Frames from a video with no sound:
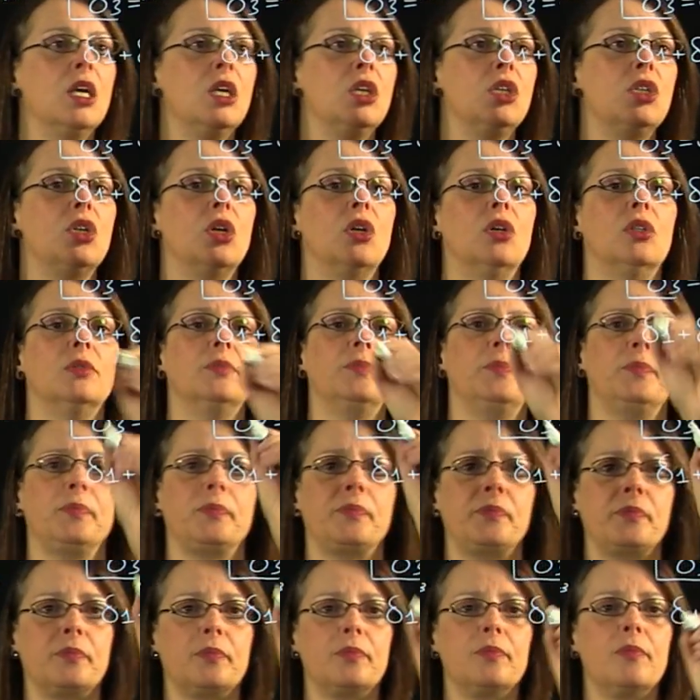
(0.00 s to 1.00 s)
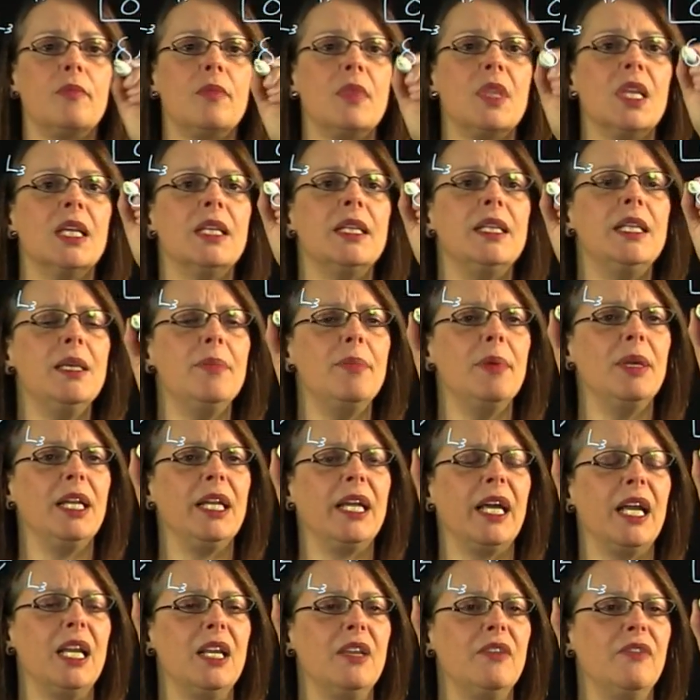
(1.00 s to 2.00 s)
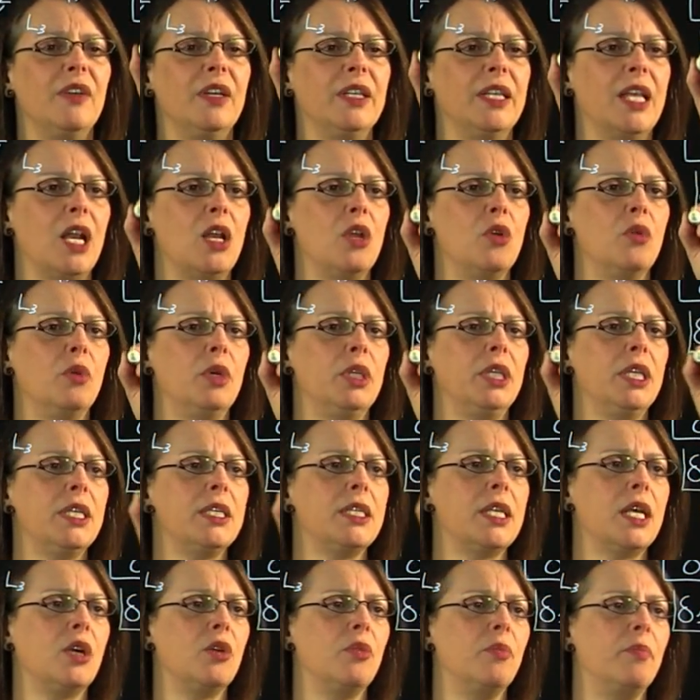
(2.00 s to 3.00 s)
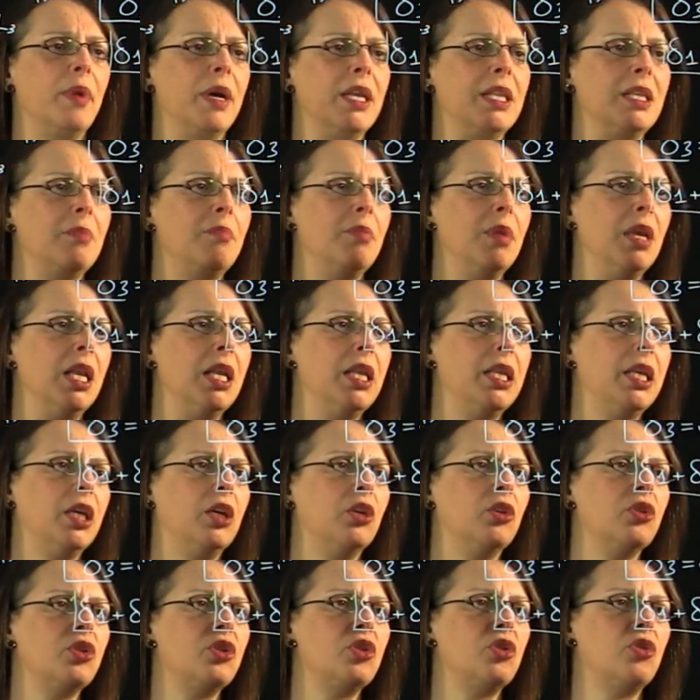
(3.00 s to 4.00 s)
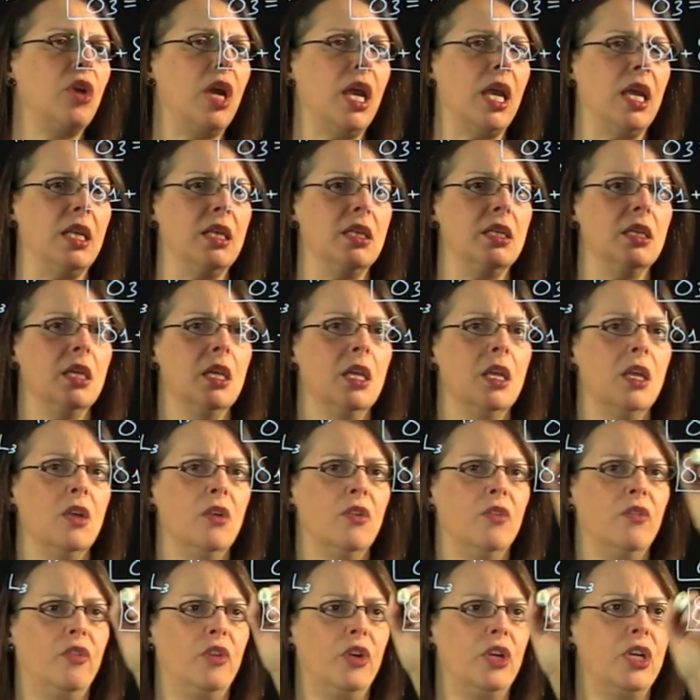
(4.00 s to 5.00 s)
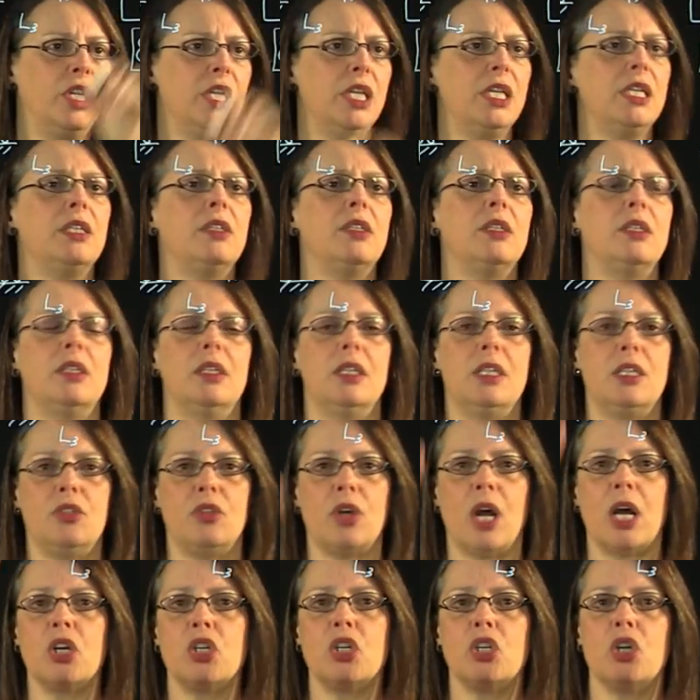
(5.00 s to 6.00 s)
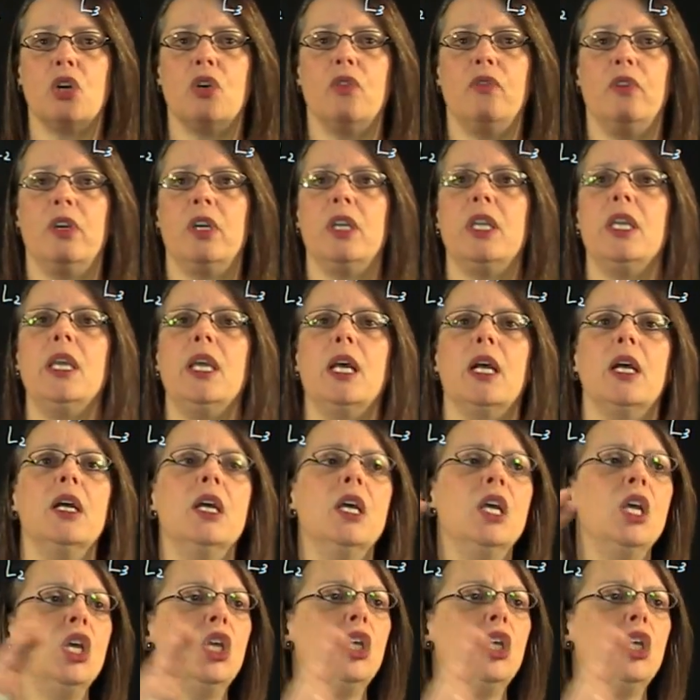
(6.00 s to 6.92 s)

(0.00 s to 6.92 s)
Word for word: So typically, if I tell you what is the compatibility constraint for this structure over here,